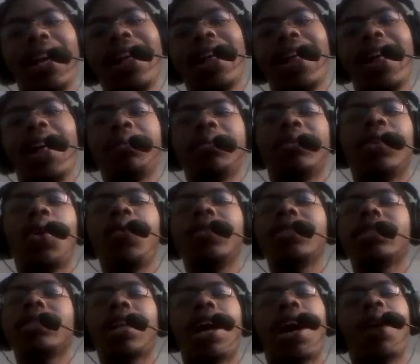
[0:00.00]
Don't
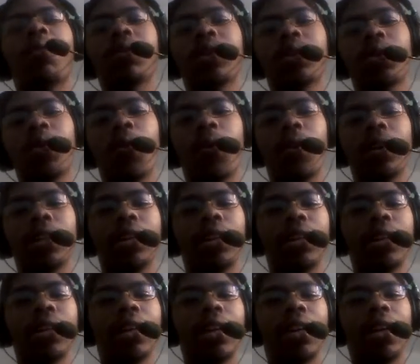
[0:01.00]
stop
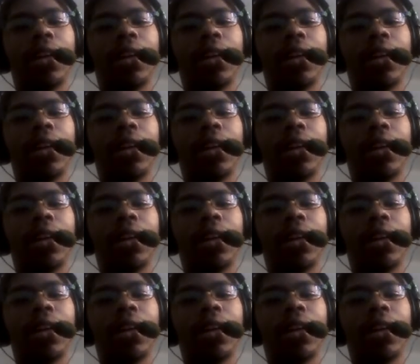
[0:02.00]
recording.